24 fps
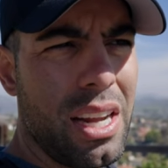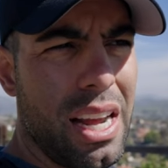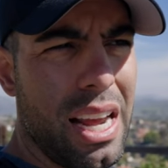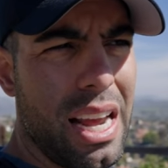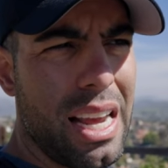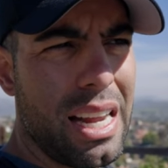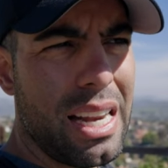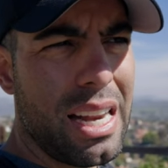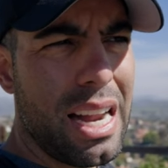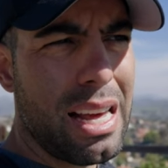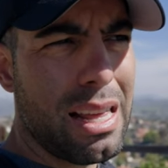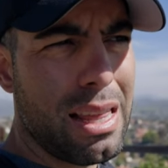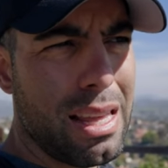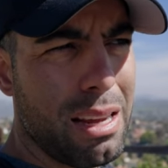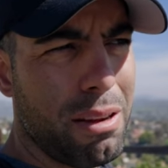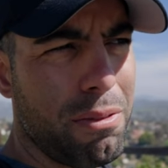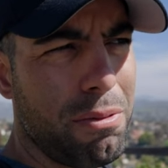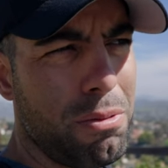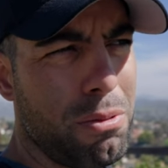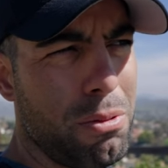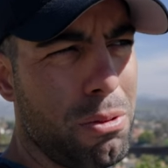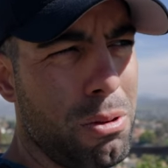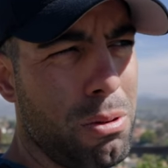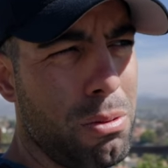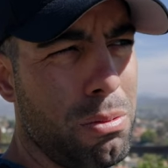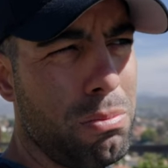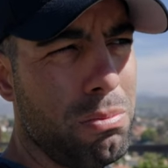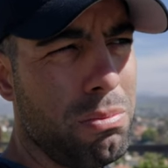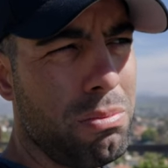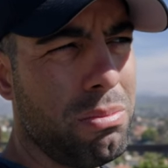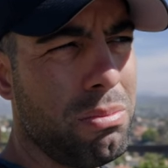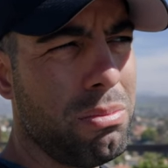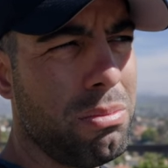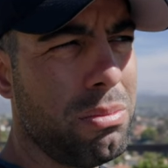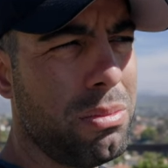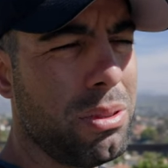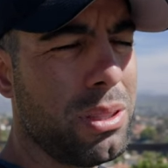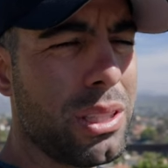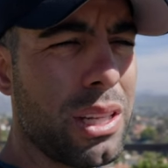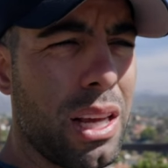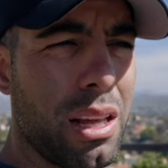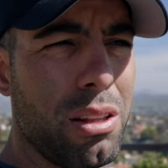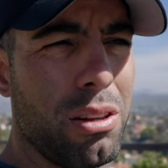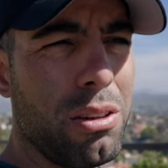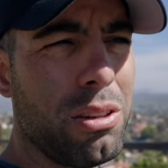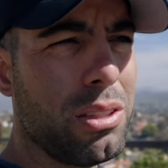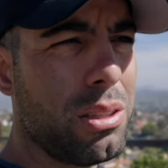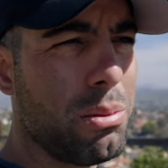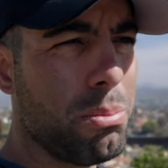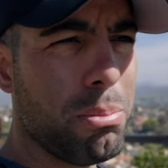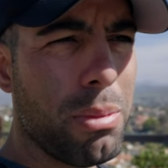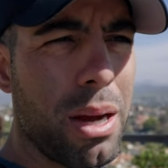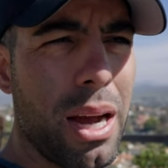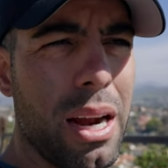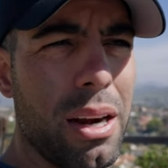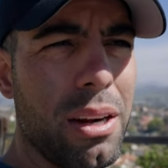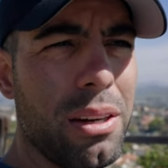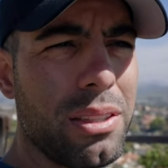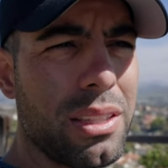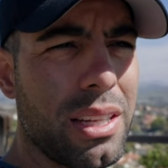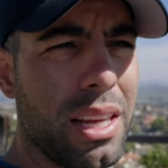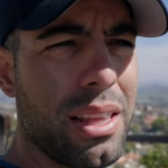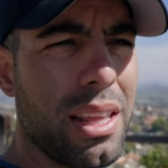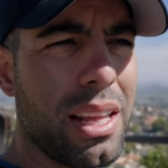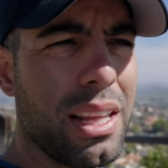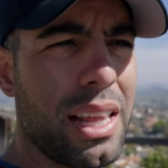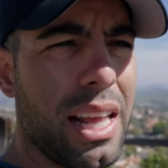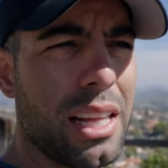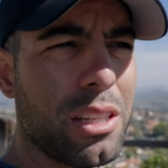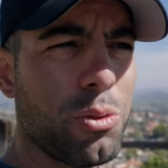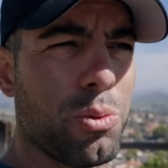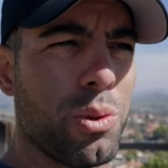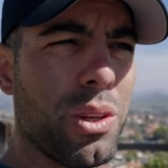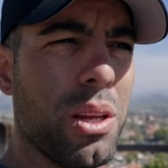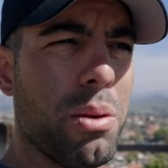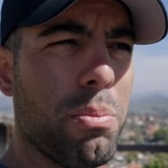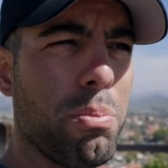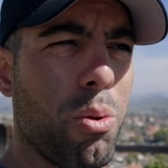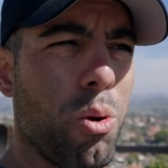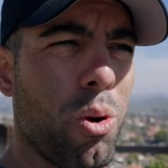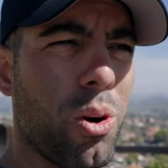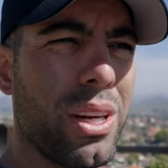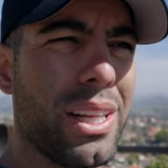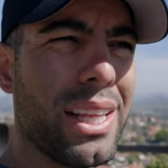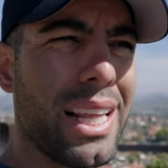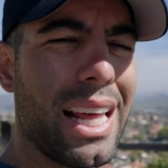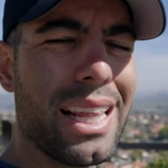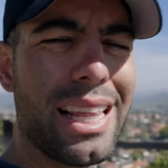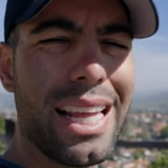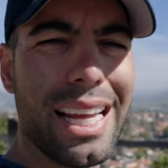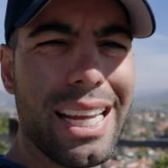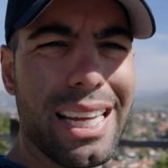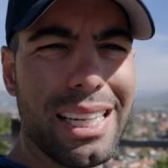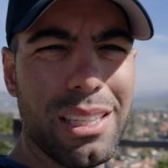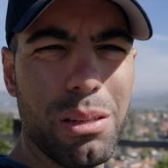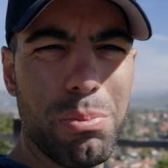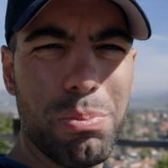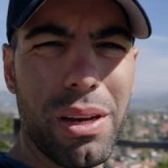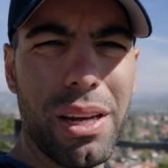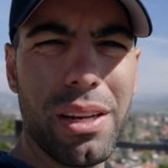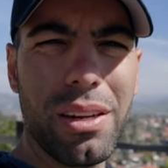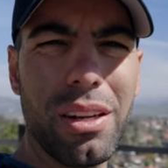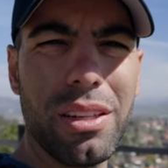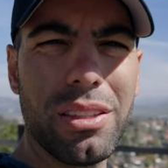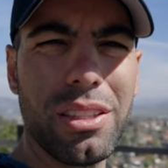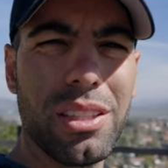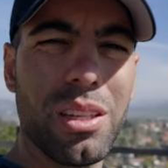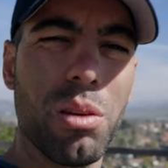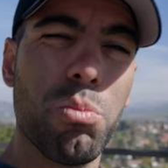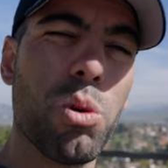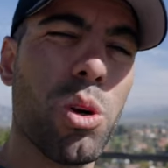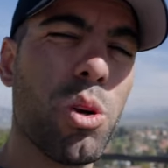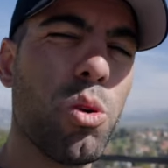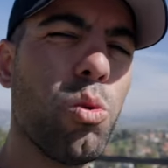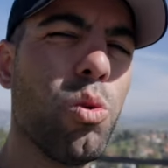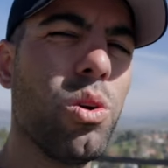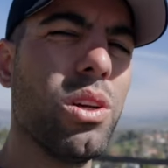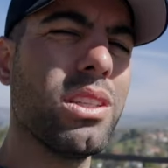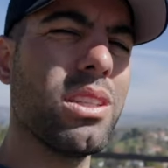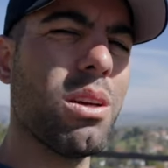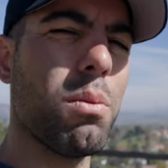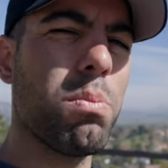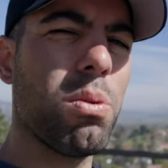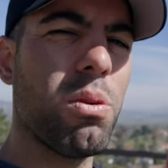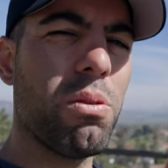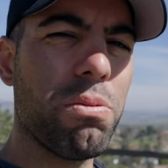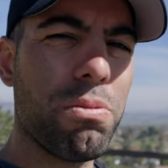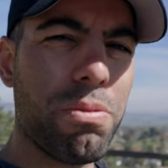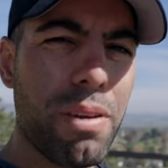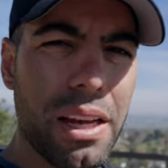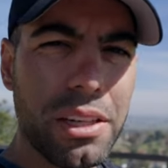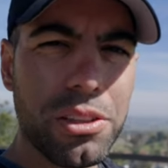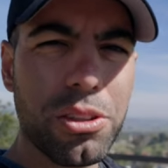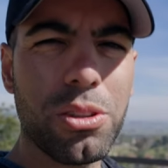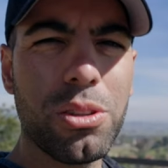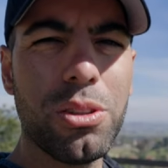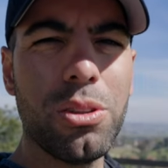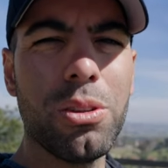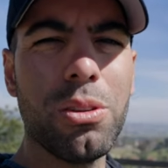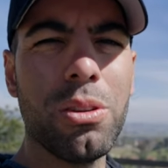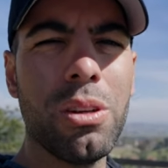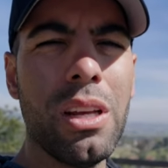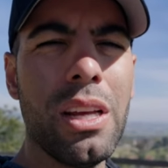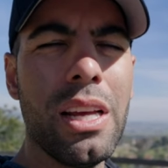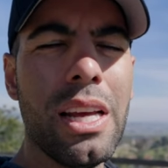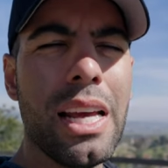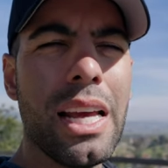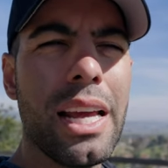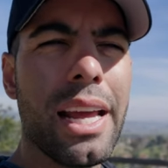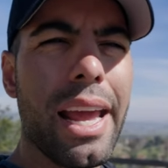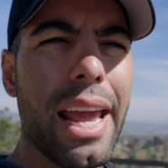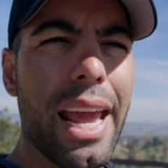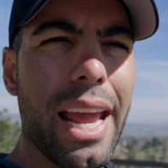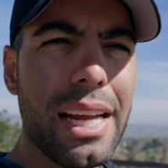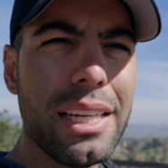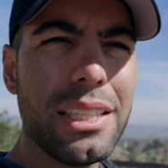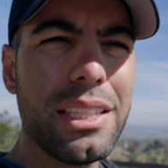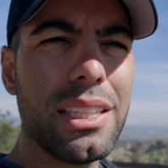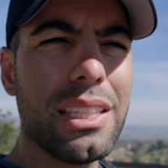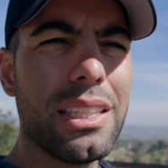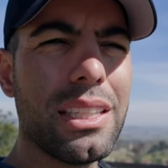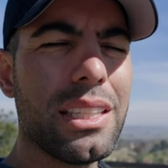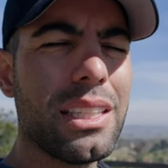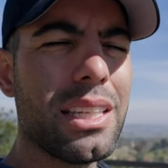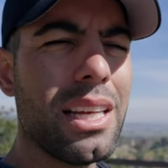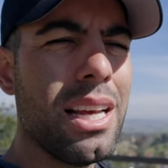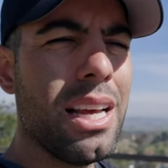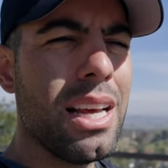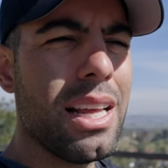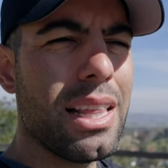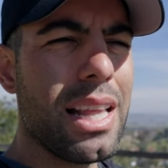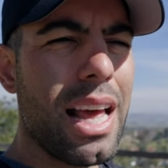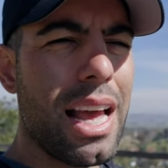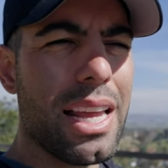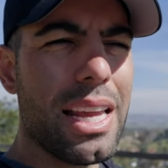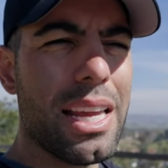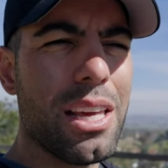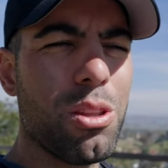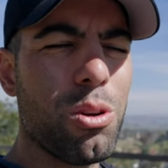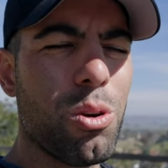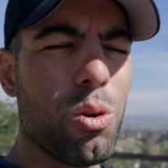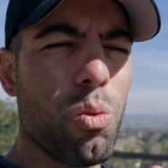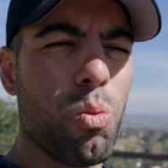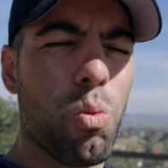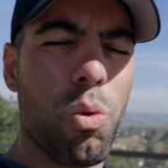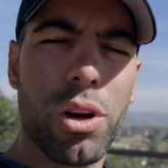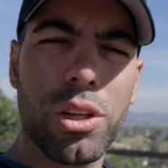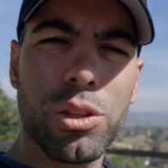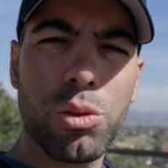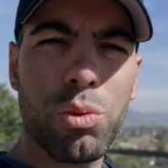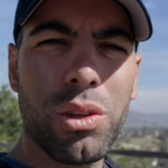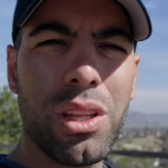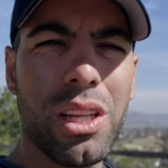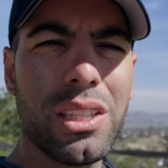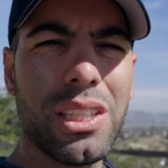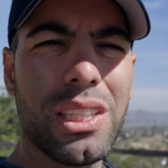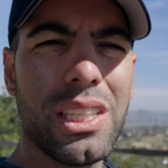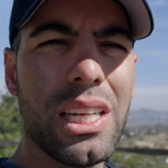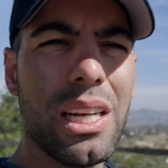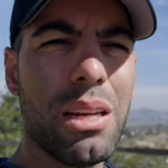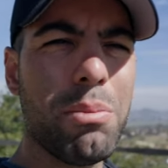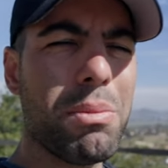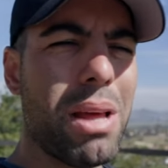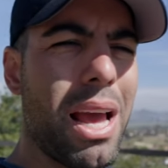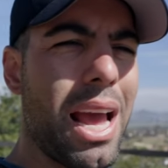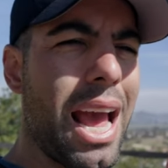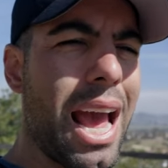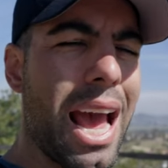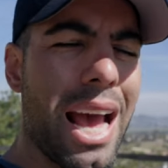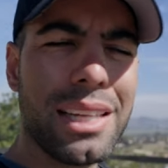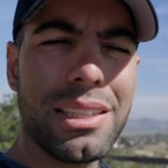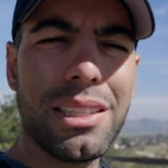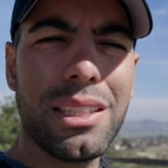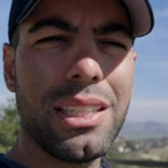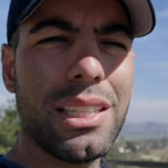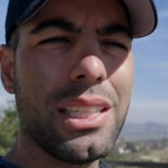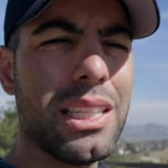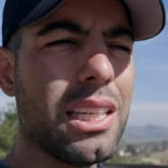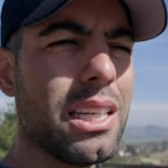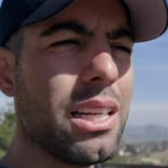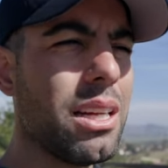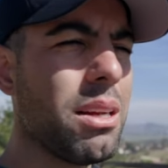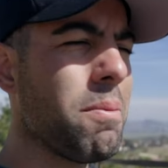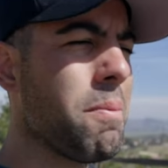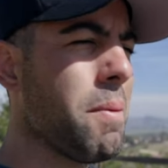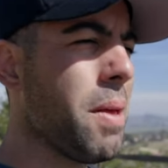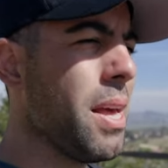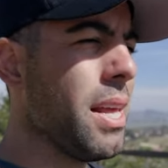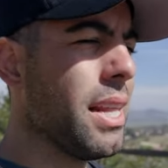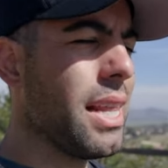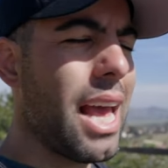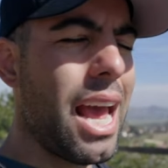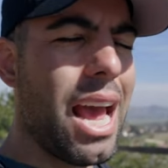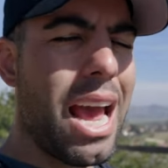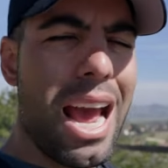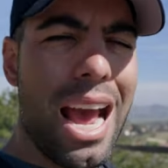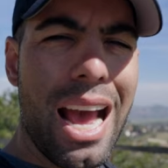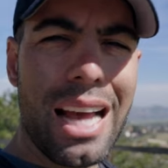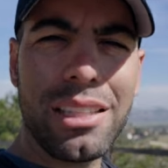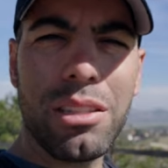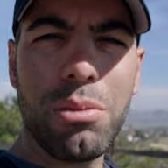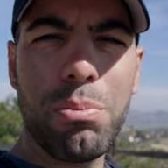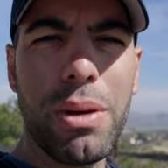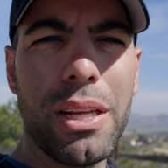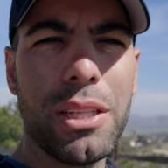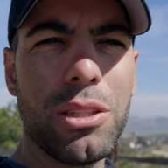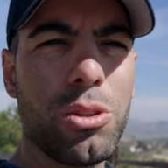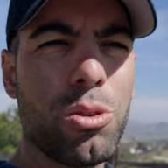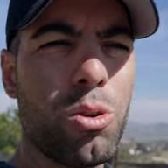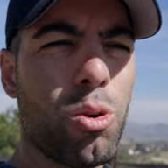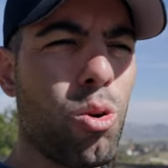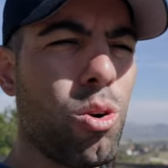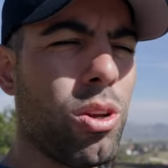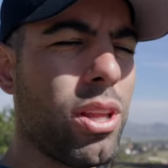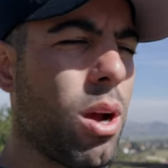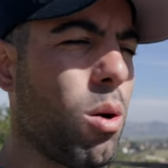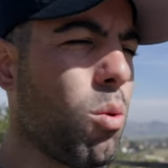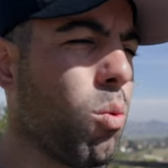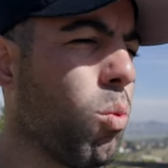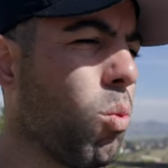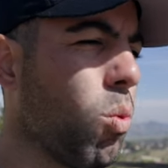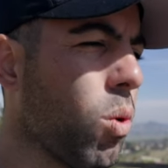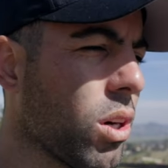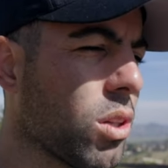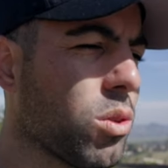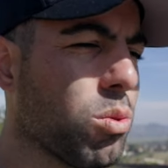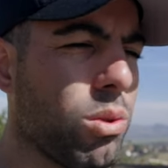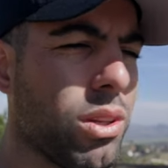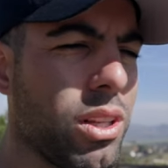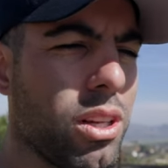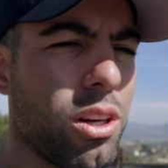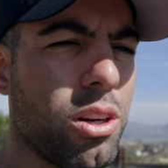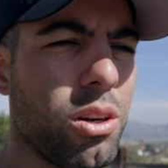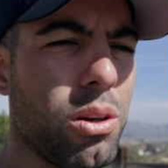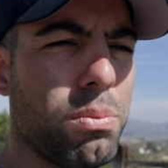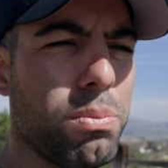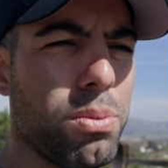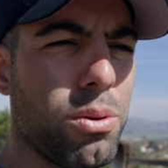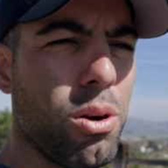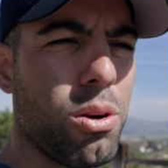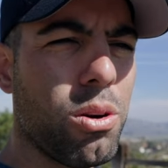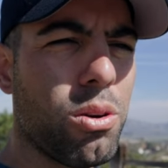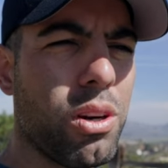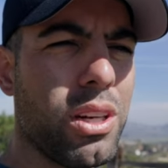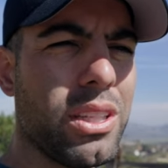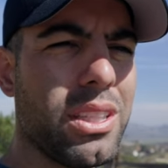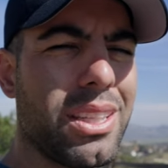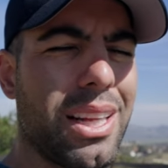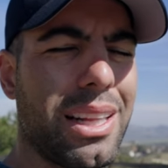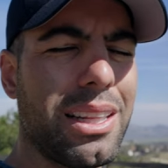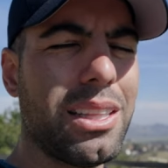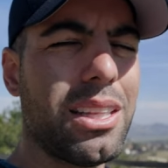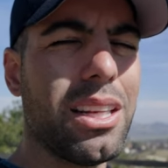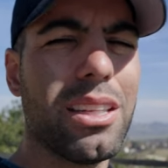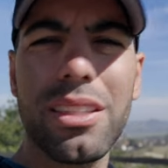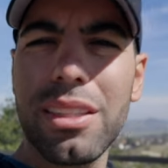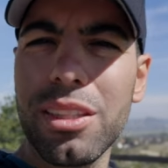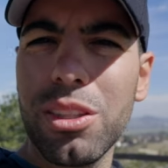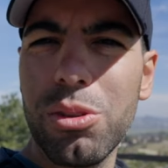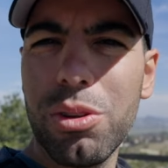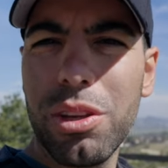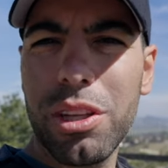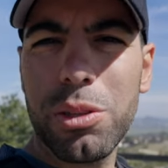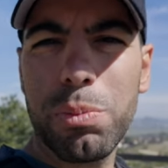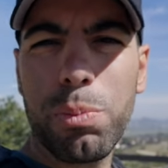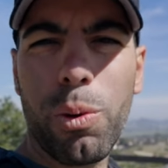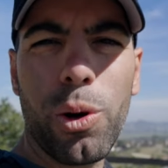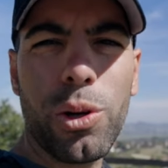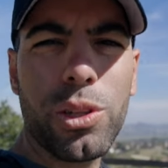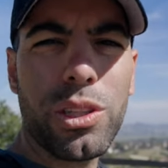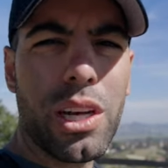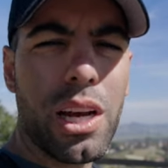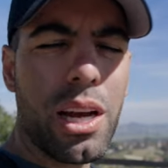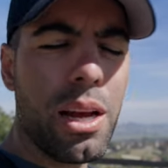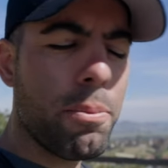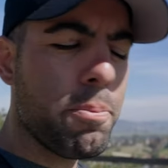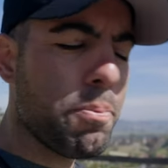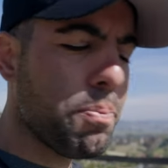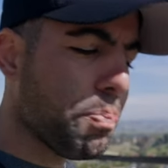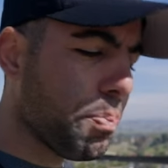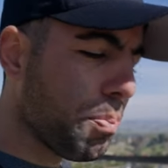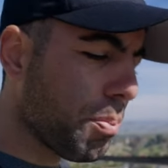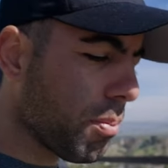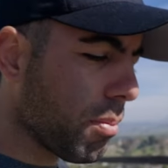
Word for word: And I think for sellers and buyers, I think that's really important, that they can depend on someone who is a professional agent that either works with a team, that has a team, that has a mentor, that works with a good brokerage, that doesn't do this part-time.